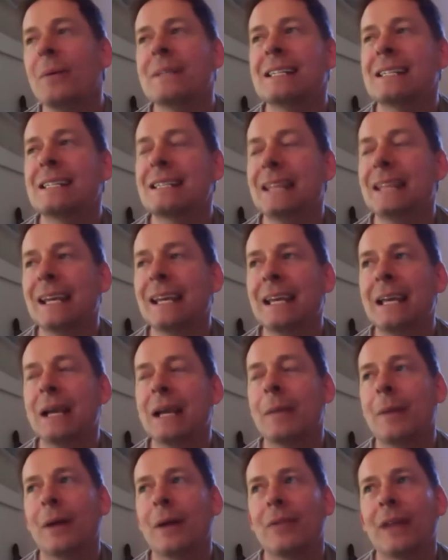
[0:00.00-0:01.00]
just thinking
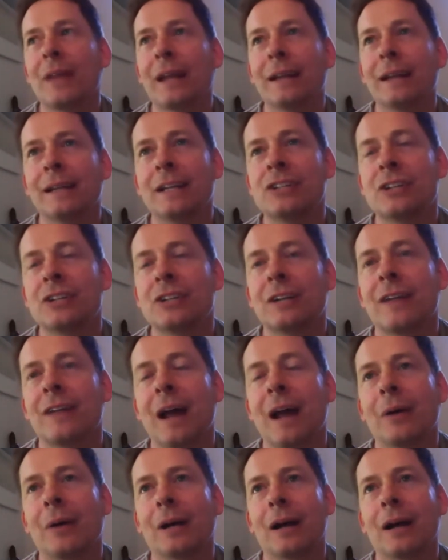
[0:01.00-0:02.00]
about that initiative and
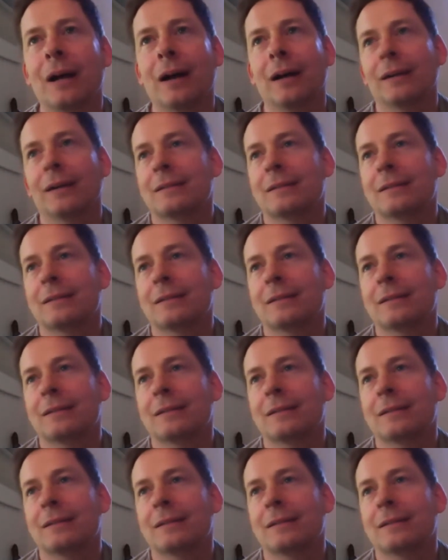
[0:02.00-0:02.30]
how it got